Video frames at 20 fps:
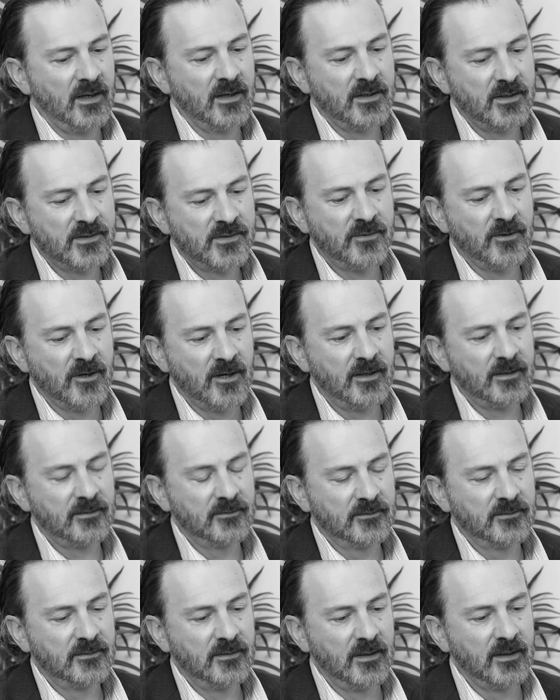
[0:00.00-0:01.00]
Yeah, that's
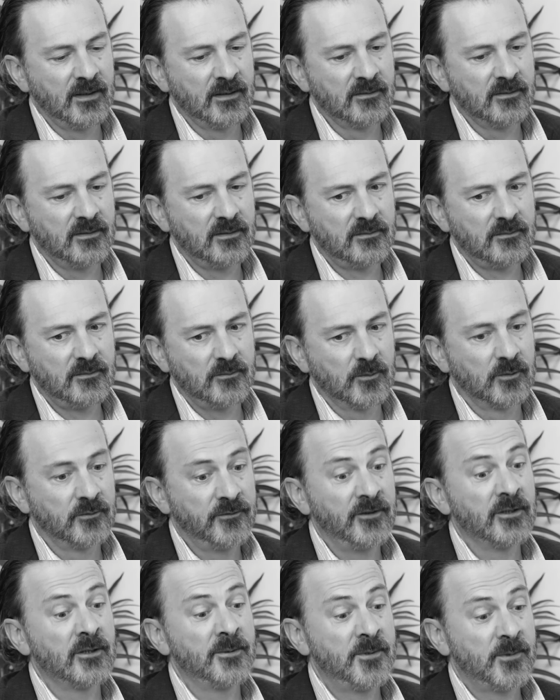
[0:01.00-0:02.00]
right. And
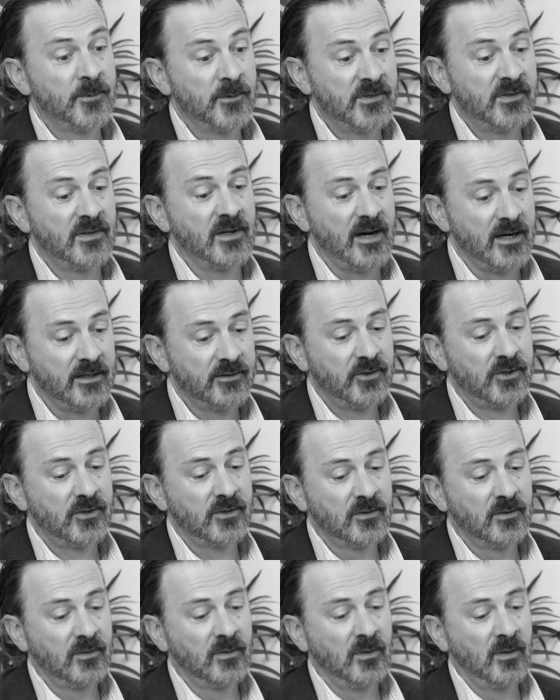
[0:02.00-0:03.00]
well, Philips was
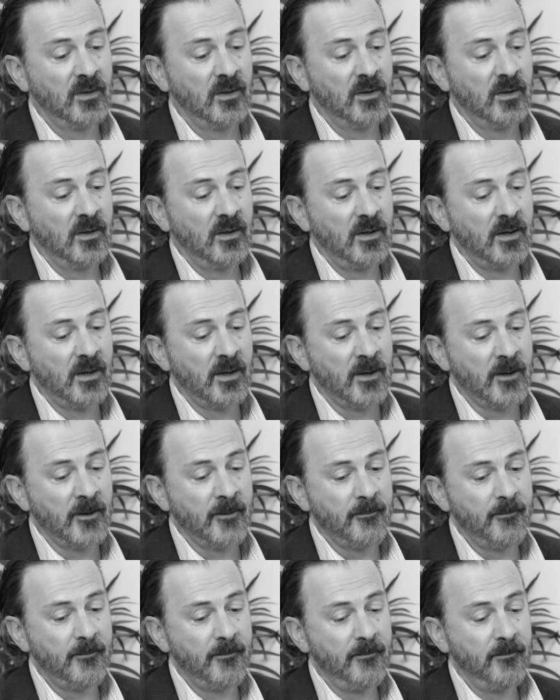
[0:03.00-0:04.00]
Dutch,
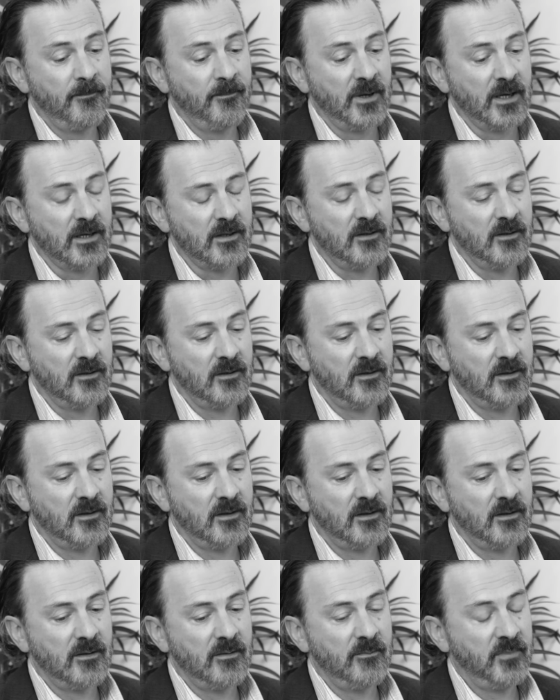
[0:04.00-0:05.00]
um, but
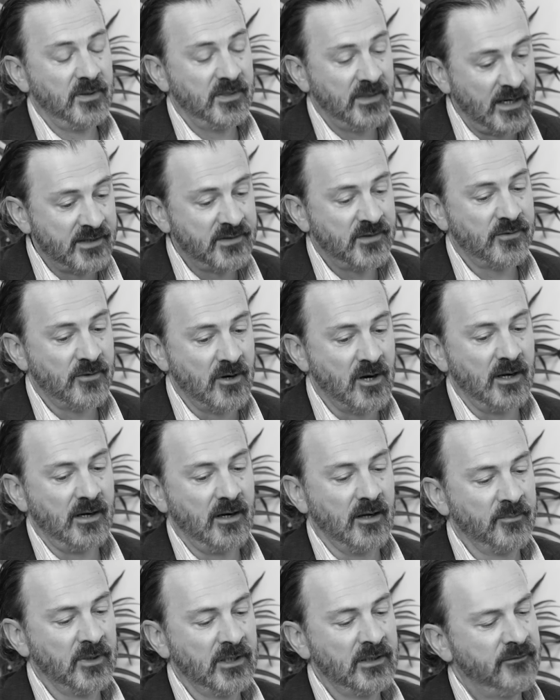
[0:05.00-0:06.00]
but that's
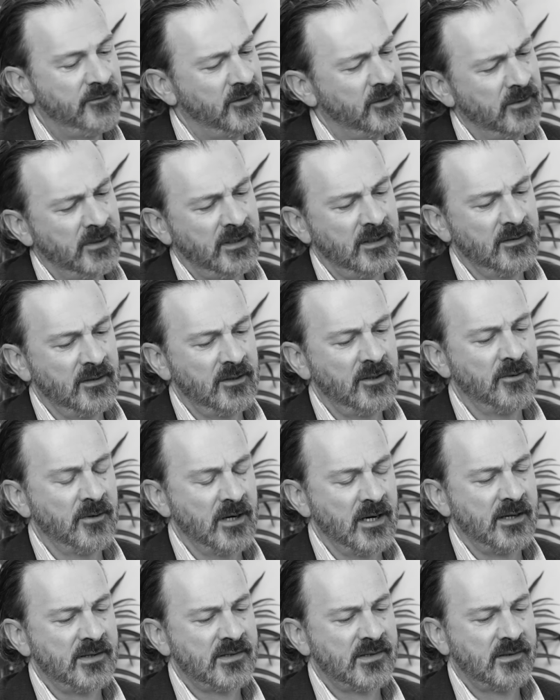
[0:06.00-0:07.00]
right. I mean, if you look in the
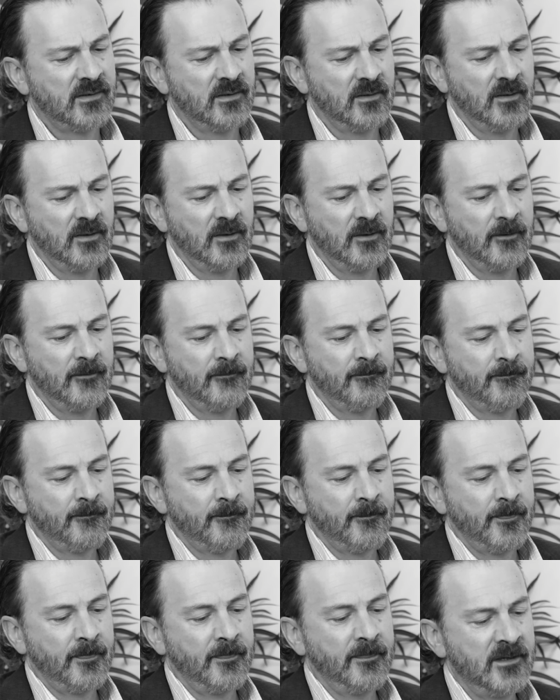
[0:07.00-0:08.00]
US,
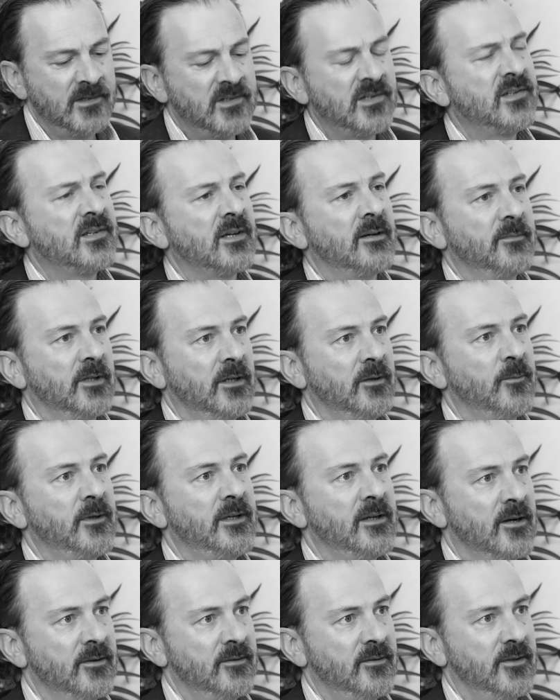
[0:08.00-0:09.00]
this is something
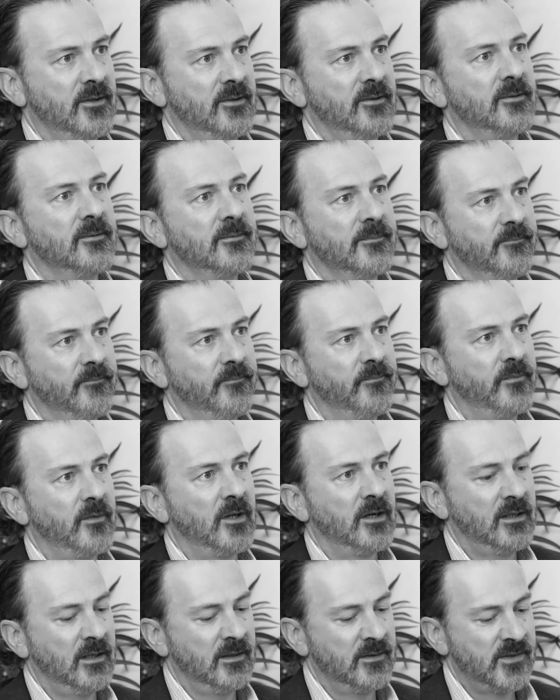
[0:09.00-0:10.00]
we don't do.
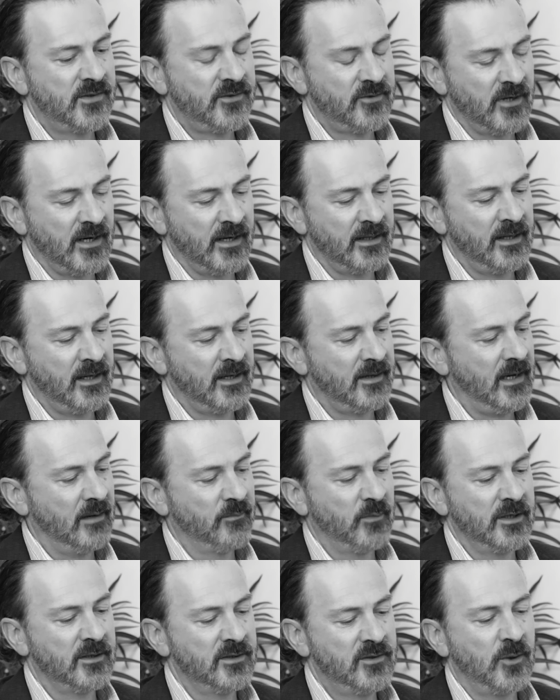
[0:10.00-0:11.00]
Like in Australia,
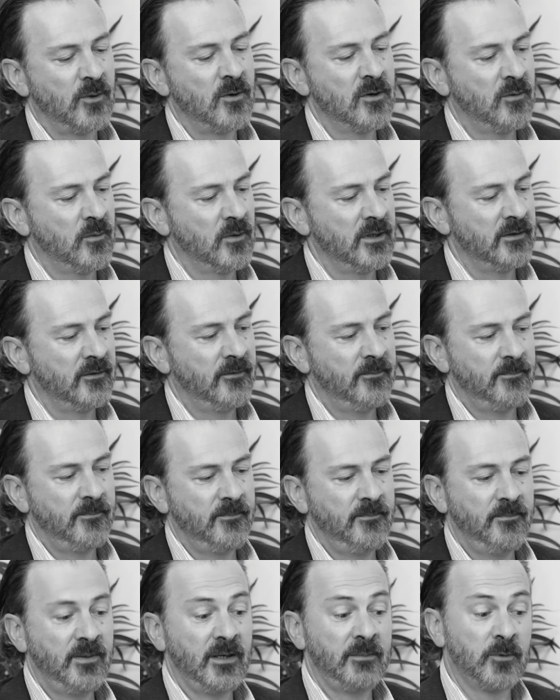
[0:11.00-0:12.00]
and when I talk with
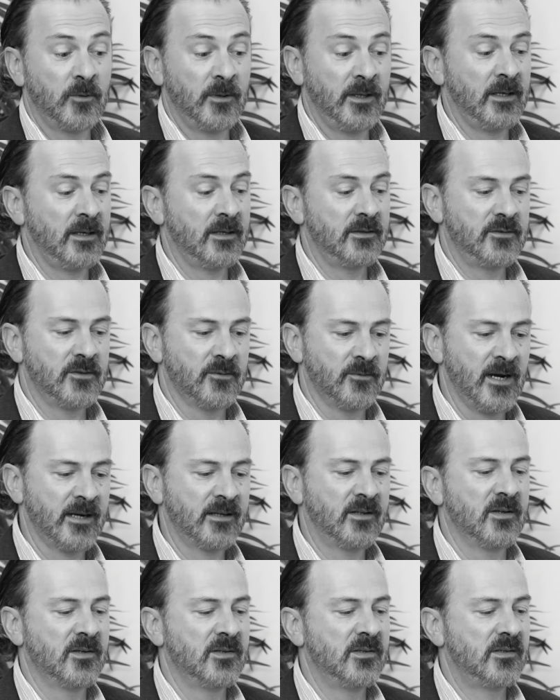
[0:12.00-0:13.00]
people here,
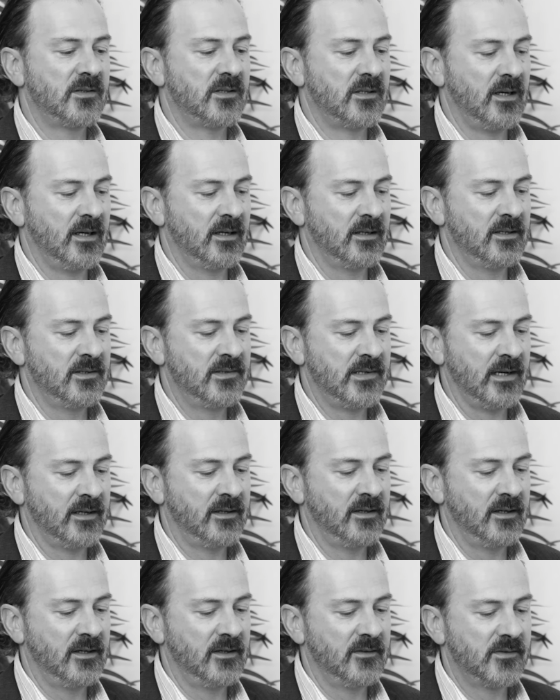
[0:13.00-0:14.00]
directors and
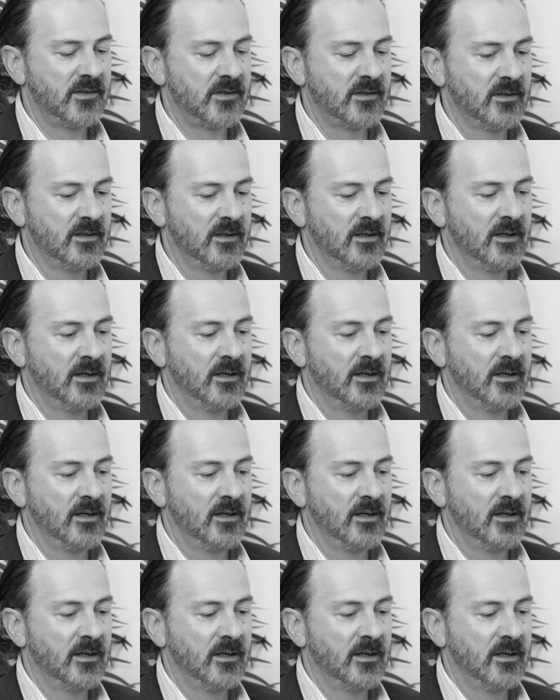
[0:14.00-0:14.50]
executives,